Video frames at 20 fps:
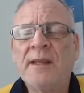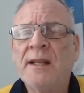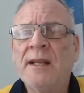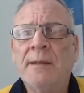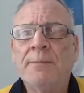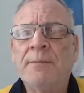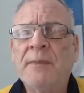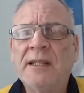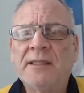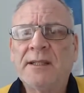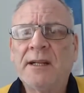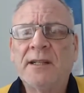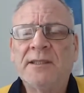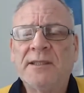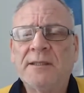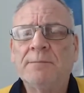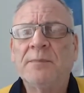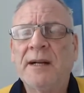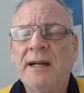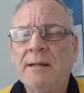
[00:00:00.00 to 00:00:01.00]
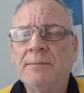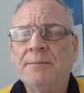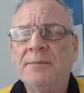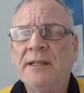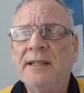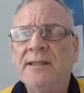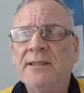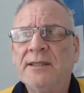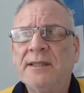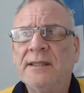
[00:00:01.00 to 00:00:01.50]
massage in Palm
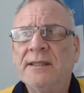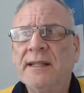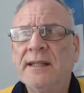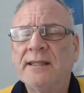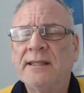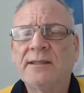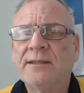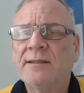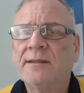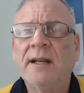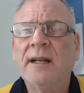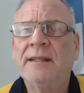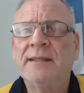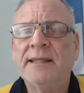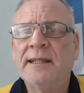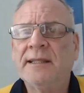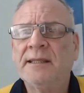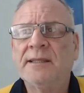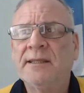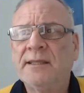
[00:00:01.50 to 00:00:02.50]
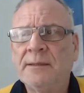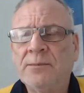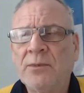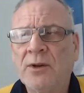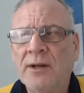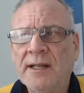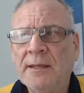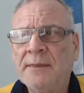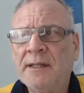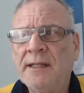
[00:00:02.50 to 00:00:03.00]
Beach and gets dentist in
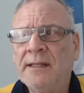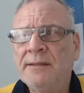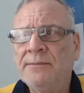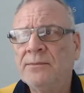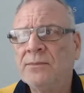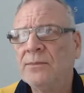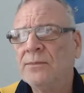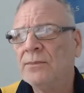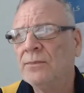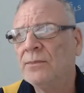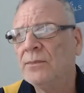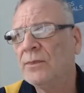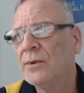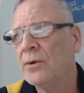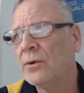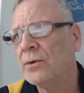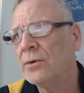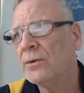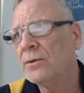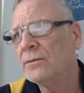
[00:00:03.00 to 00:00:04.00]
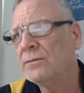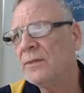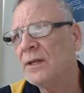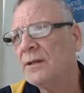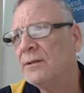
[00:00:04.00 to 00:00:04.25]
Miami, or